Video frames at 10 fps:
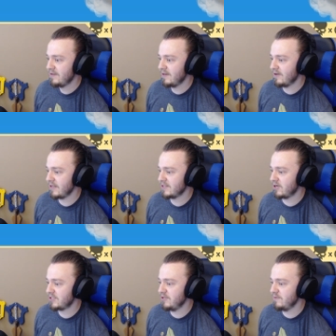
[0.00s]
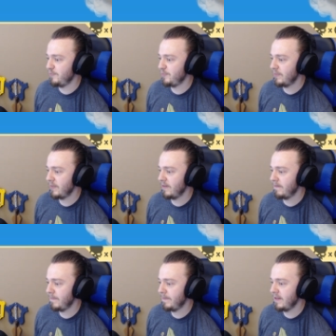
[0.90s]
okay, let's talk to you.
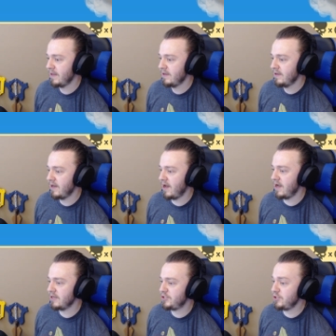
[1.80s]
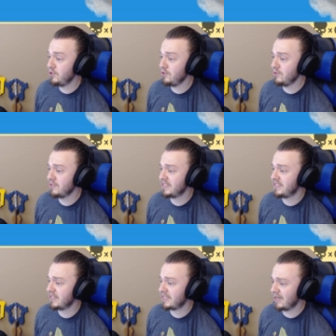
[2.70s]
Do you use
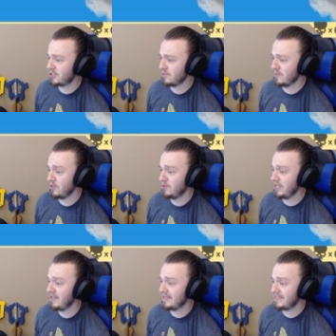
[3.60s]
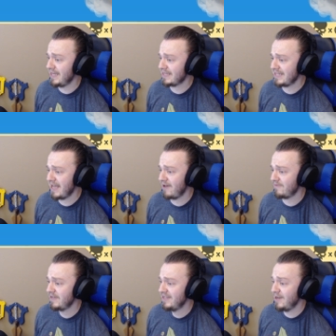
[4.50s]
detector mode in the Dex
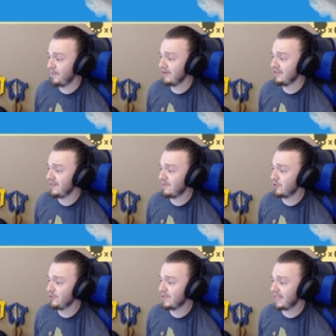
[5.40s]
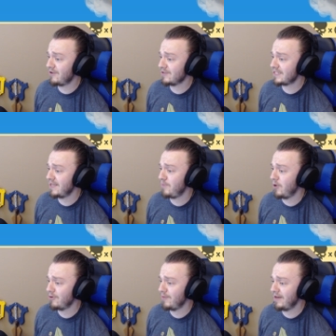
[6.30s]
Nav? Apparently the more you encounter the same
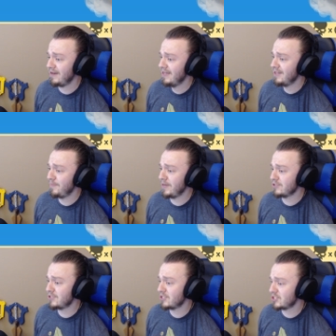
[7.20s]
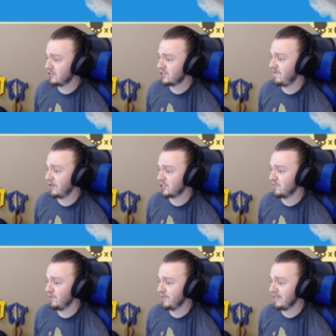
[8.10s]
Pokemon, the better the search
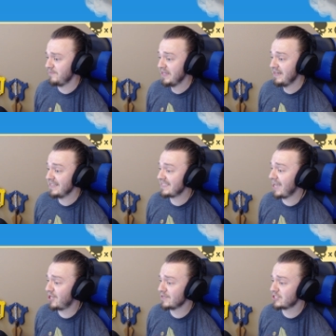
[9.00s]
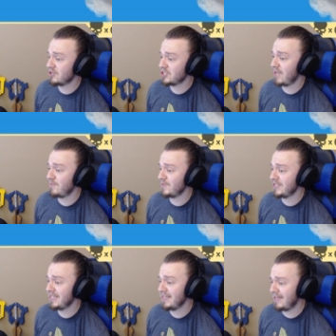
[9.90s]
function will be. Its accurate search
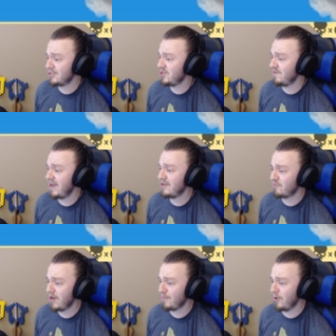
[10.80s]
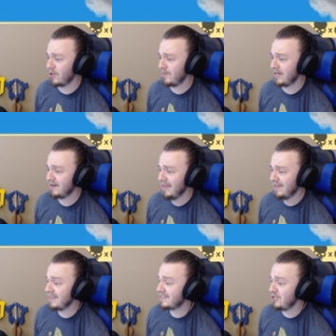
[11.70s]
capability allows you to find rare Pokemon.
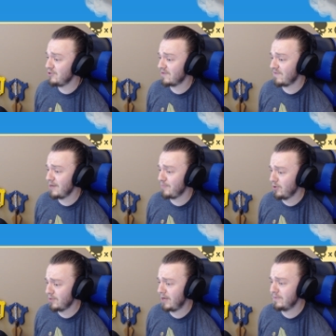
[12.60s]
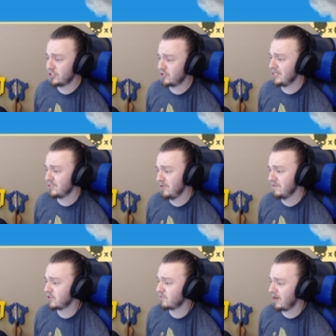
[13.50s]
They say you can find Pokemon with strange
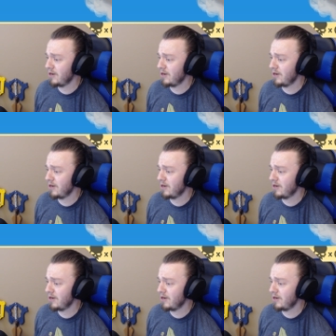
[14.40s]
moves or rare